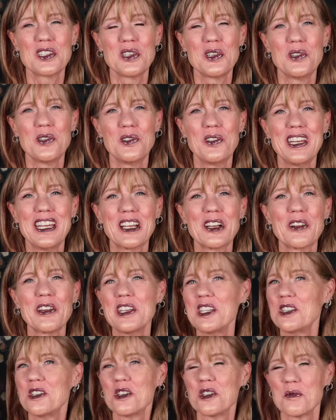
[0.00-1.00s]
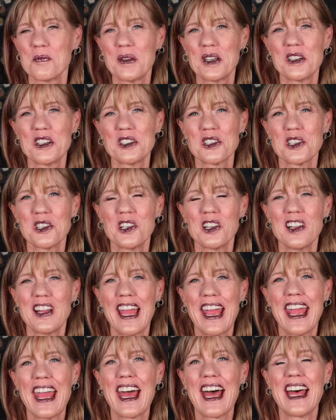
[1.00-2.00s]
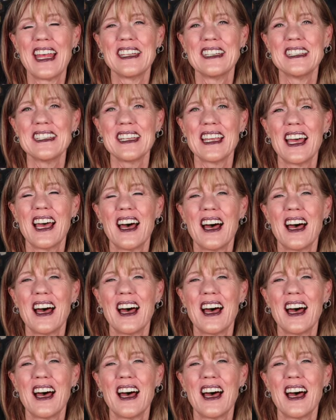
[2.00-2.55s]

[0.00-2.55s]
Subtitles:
to increase your spiritual and